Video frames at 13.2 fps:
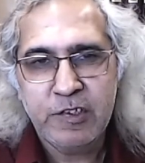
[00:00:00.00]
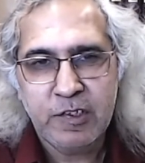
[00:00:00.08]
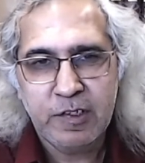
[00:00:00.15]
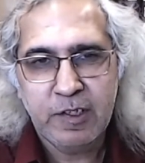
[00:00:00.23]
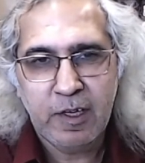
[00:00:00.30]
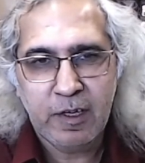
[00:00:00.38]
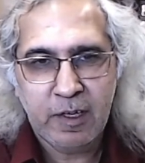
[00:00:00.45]

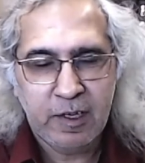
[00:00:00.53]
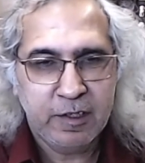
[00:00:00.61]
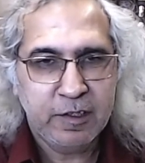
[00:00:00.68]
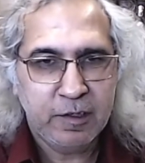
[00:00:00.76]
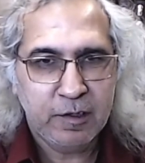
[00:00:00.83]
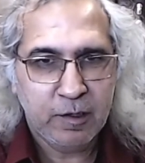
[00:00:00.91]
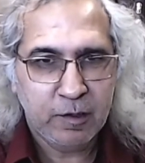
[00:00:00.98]
the
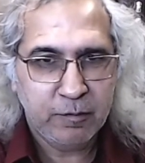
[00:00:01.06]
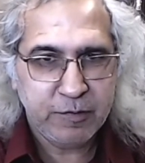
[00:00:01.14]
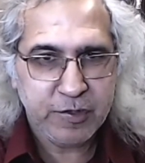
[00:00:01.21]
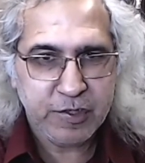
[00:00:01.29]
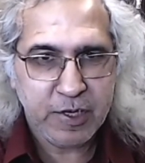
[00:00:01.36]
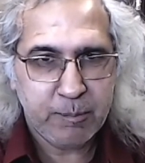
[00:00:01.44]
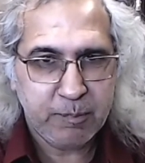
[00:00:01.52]
end of
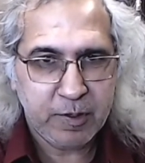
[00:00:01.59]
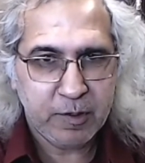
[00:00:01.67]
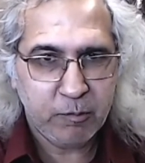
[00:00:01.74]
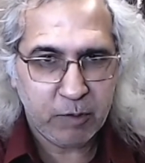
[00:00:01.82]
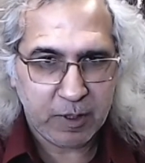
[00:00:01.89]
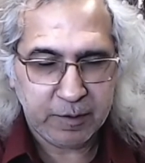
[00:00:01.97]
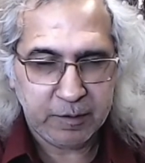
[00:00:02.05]
chapter
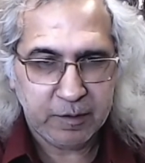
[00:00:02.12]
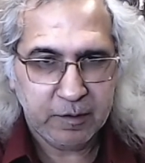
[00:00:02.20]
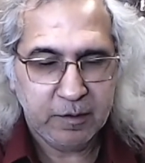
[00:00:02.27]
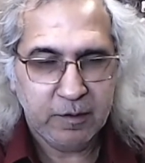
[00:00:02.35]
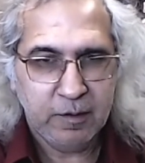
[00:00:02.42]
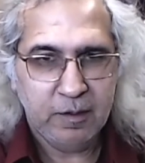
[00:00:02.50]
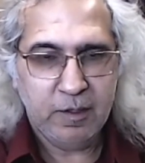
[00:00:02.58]
1.
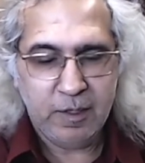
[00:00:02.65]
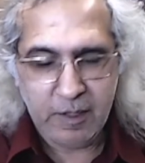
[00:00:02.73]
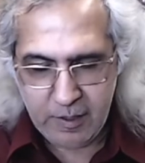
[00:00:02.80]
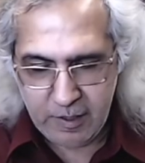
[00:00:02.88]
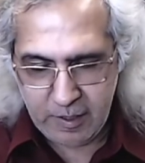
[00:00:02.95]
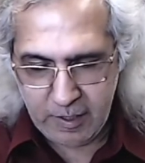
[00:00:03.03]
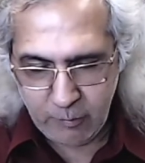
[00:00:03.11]

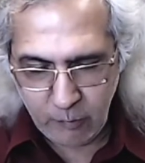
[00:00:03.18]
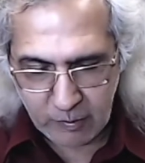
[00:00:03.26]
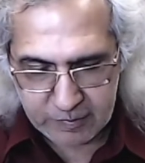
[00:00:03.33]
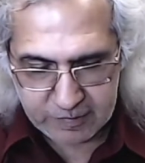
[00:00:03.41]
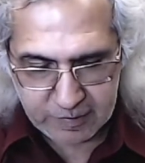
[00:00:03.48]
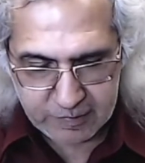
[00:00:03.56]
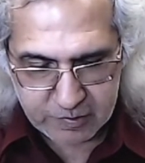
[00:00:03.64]
And what's
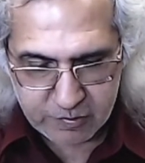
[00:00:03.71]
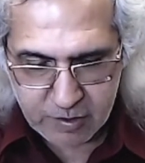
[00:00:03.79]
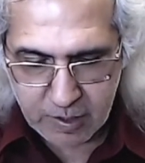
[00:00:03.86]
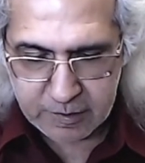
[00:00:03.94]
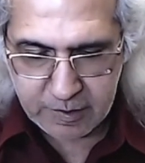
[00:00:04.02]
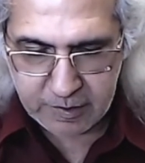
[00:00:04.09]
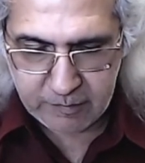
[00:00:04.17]

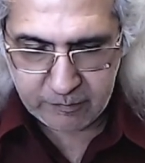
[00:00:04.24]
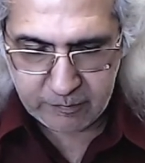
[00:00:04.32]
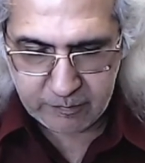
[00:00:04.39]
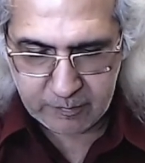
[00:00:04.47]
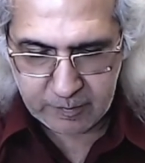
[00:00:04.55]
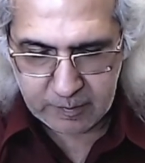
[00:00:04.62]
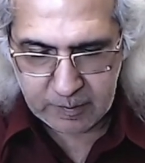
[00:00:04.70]
instructive
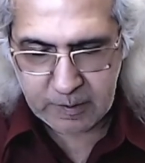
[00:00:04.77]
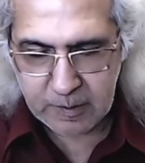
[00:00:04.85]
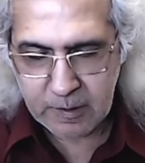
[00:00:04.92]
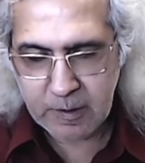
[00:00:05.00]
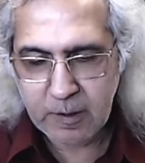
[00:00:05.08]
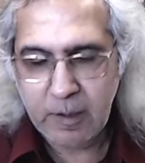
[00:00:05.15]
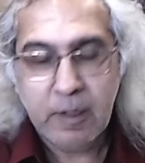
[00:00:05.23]

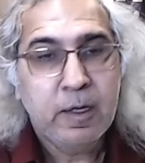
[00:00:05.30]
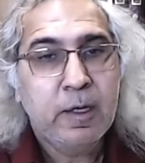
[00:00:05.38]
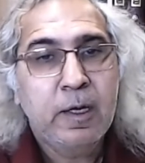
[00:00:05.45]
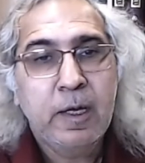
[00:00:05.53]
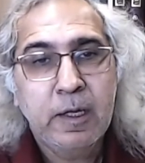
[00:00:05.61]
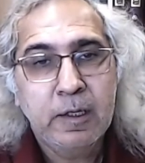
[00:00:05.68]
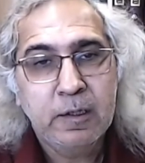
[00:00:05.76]

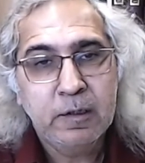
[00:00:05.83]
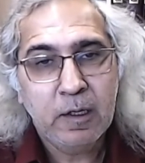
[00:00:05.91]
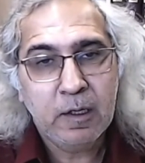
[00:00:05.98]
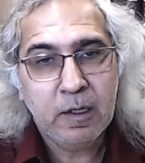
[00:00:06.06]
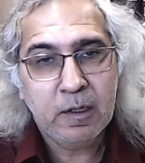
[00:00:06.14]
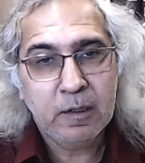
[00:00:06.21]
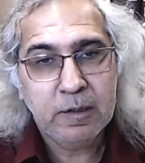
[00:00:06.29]
in
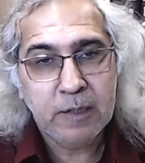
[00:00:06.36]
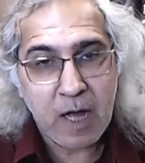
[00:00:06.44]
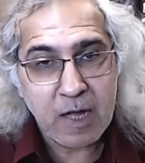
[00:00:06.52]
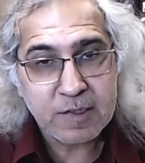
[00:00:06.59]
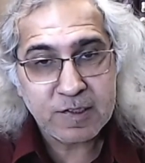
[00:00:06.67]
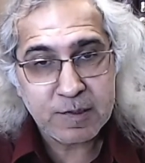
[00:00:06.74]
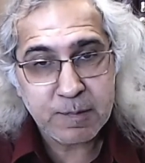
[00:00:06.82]
the
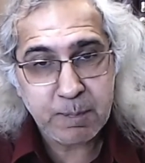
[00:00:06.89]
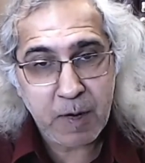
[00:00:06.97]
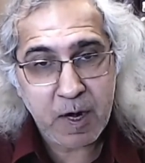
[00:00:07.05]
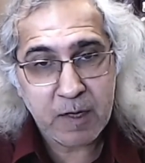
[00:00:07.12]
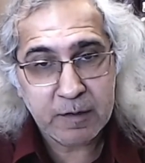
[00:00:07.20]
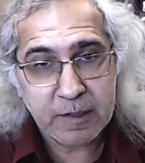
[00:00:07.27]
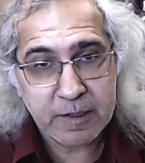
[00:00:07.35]
last
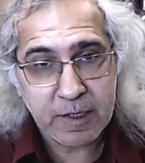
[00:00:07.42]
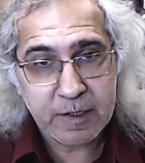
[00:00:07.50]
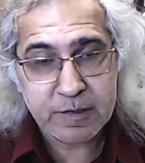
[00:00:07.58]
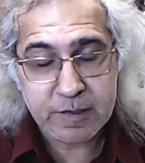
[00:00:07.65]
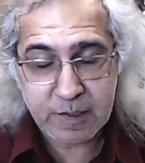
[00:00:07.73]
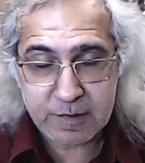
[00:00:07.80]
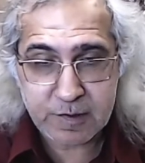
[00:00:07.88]
part that I
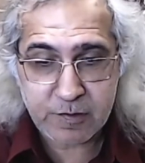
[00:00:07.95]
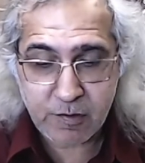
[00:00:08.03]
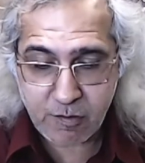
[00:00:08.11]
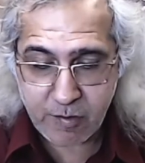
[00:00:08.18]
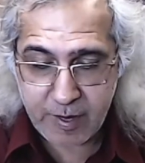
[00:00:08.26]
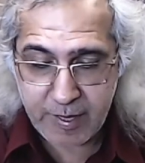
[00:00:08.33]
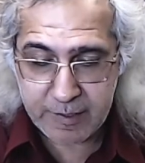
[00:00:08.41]
just
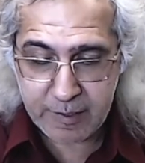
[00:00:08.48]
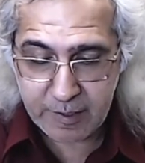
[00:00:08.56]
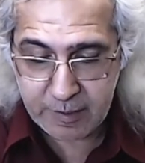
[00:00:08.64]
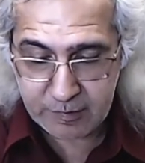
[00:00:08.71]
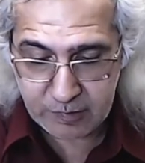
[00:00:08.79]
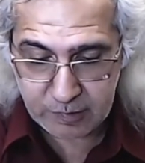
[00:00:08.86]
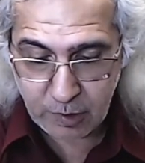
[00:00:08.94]
read
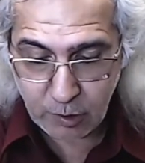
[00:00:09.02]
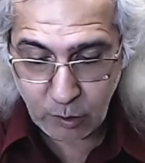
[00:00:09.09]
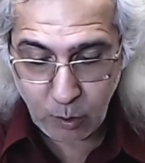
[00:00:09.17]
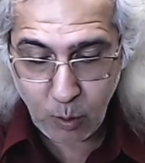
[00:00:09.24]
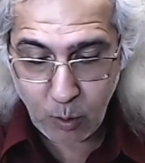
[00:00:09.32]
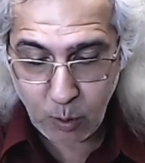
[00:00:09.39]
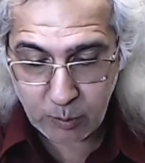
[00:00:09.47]
is the
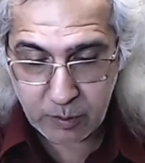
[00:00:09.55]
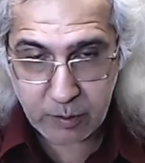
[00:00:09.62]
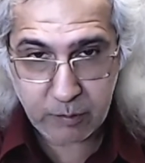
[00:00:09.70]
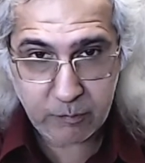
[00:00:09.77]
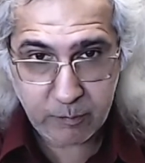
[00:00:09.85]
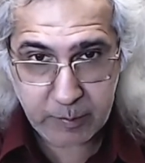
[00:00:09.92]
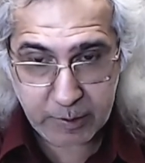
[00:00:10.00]
quote
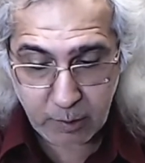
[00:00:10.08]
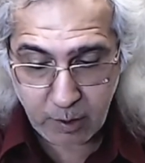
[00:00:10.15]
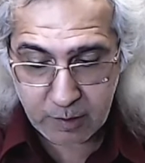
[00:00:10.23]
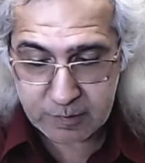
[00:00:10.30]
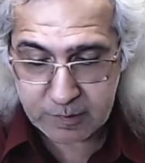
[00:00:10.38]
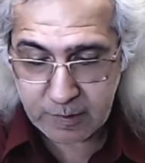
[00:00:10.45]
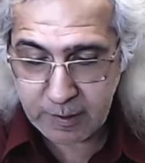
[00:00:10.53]

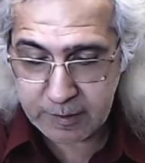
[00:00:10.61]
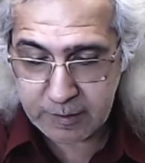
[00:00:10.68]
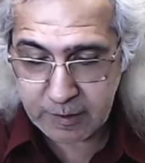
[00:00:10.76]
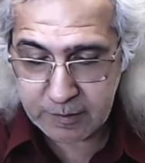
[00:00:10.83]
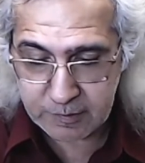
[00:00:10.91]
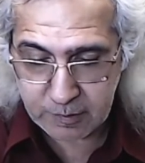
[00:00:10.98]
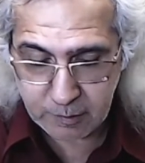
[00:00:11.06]
because it
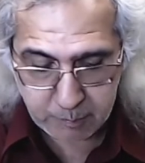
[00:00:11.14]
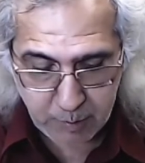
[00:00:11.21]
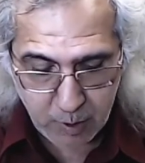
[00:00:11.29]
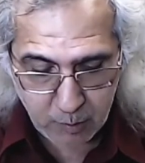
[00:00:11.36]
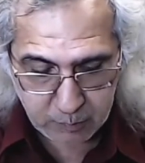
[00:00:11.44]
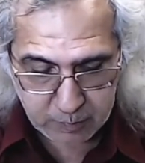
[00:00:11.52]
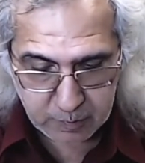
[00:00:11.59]
is
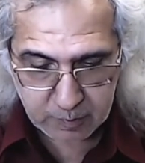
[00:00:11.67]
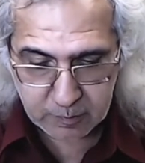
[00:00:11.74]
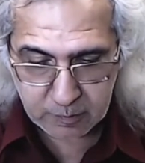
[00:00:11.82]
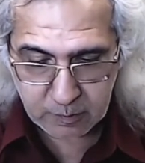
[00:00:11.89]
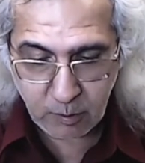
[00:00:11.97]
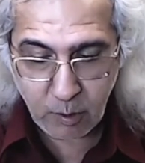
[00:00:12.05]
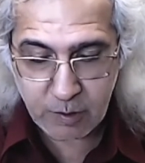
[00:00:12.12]
about
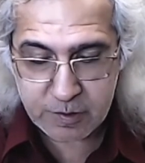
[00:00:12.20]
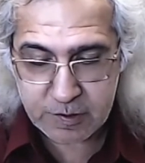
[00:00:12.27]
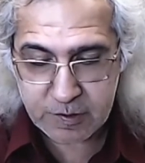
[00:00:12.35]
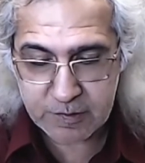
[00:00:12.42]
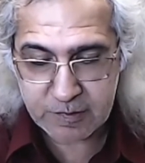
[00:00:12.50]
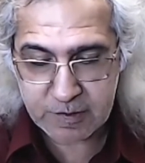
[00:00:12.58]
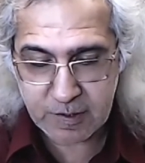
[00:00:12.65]

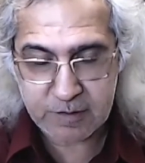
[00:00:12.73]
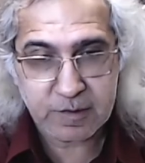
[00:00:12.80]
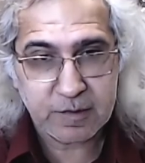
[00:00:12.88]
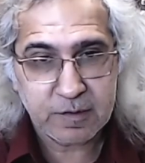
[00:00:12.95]
consciousness,